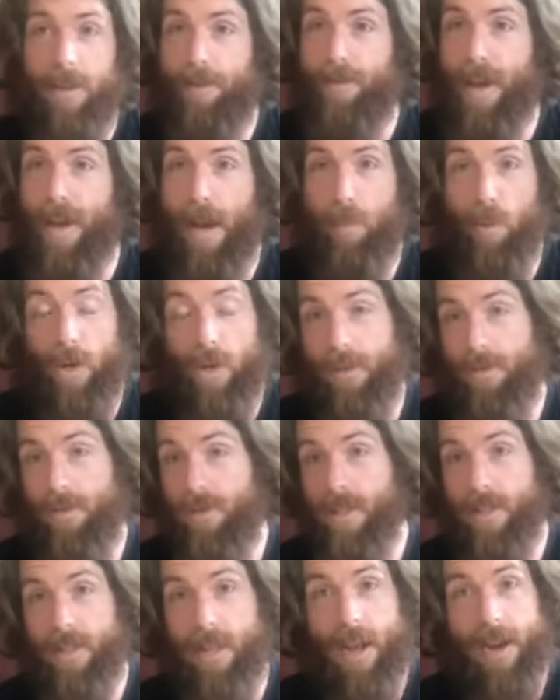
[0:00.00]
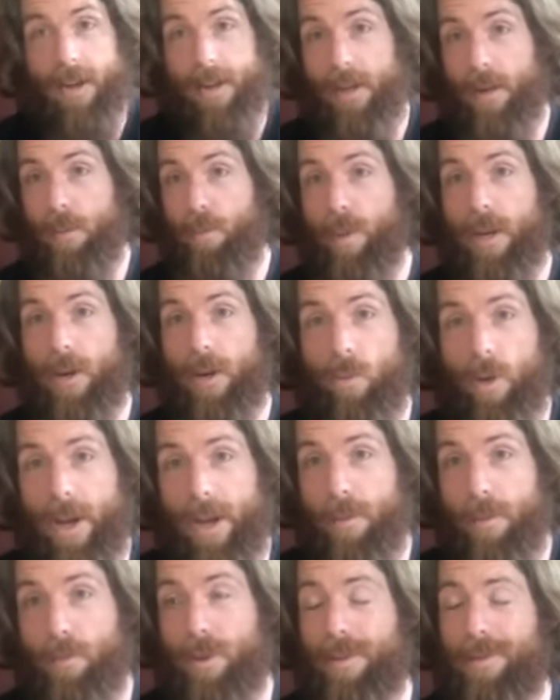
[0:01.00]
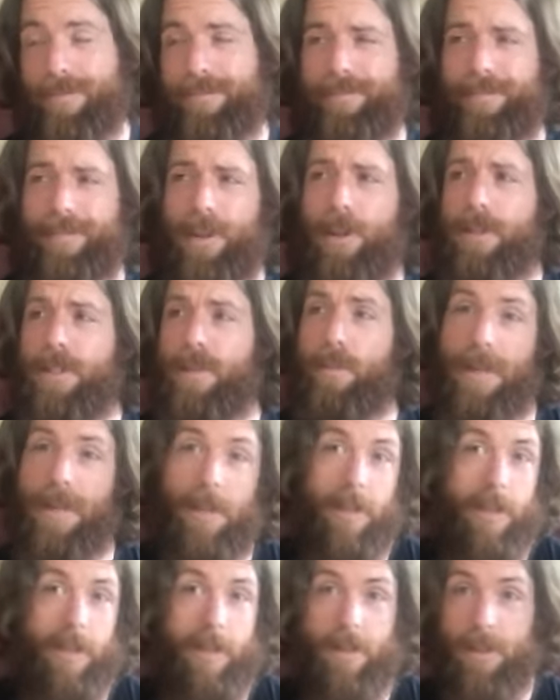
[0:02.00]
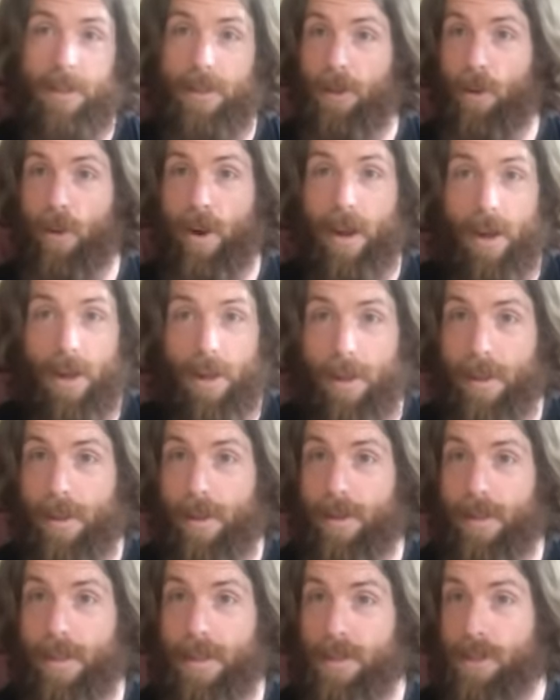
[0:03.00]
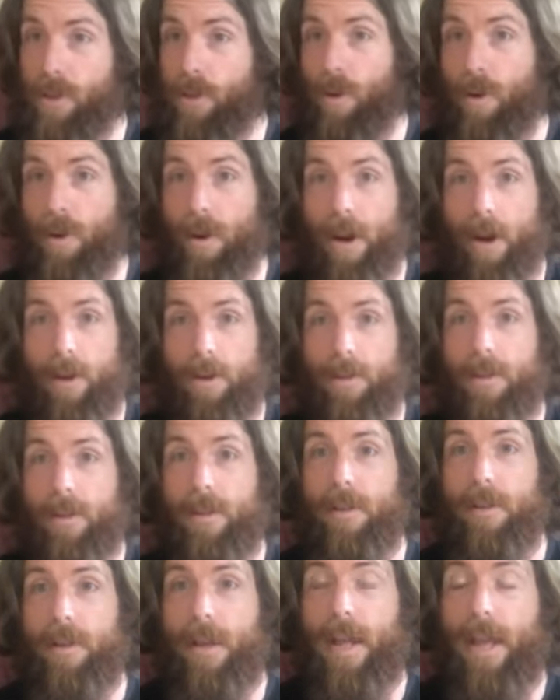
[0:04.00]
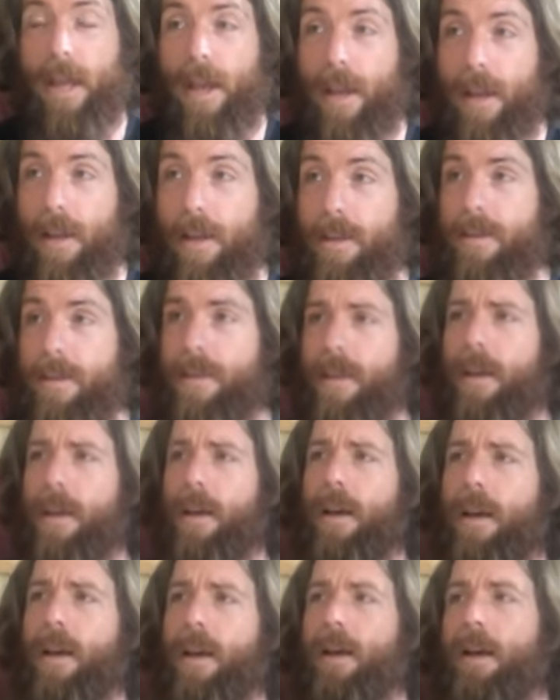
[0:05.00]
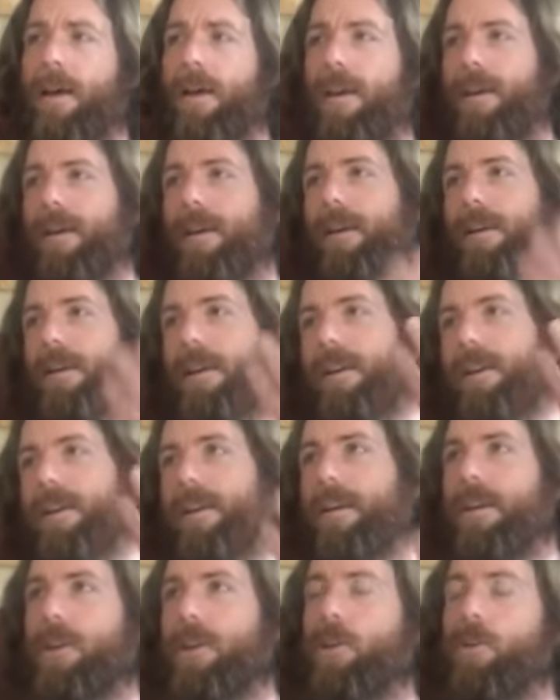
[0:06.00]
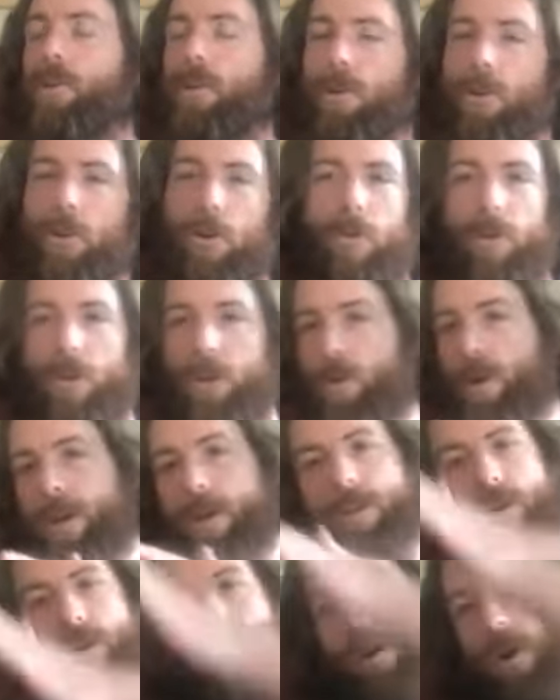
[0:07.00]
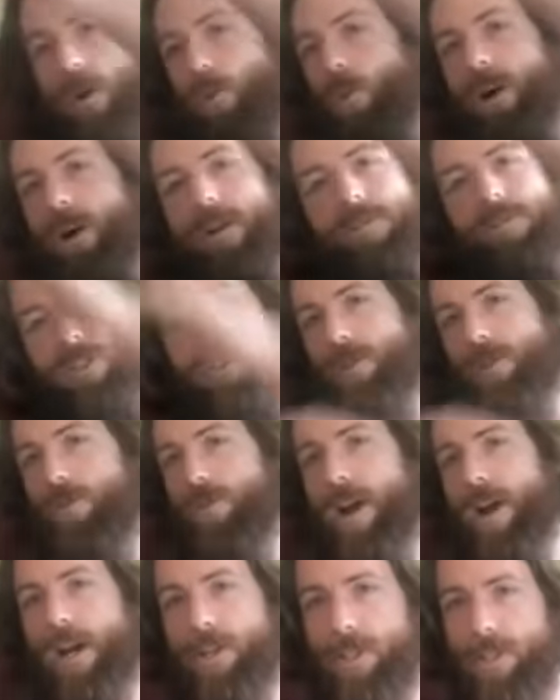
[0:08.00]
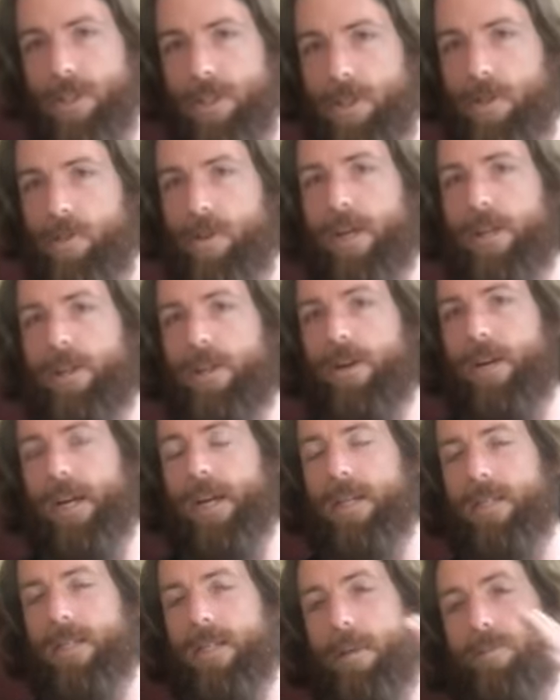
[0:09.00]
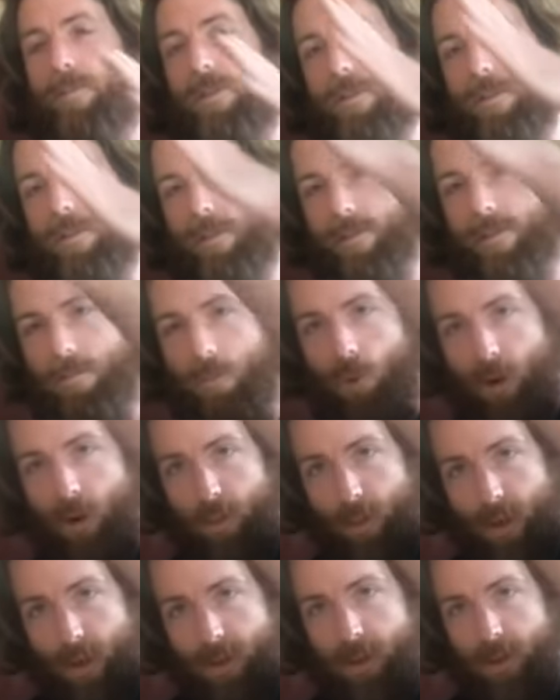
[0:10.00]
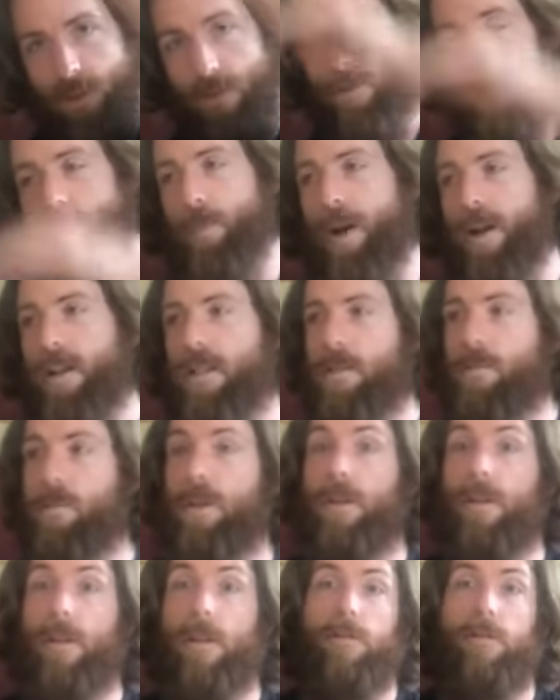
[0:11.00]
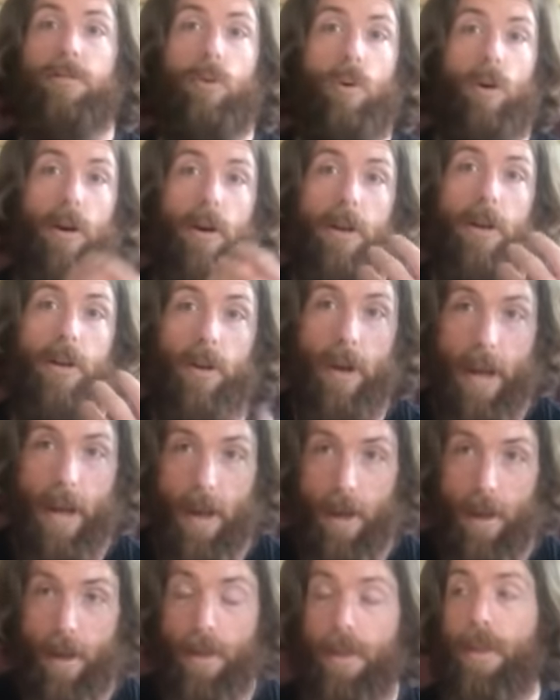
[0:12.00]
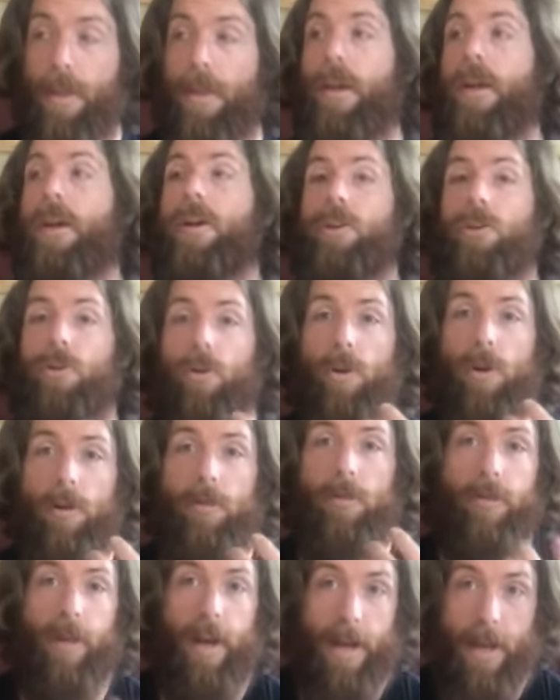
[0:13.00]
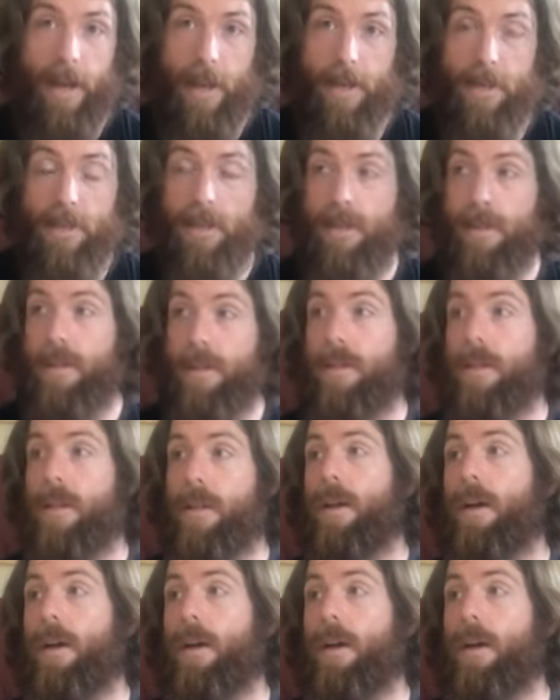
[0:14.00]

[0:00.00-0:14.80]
fabric of society in a big way, but ultimately your health is your own. And you either go one of two directions. You either accept more personal responsibility for your health, your finances,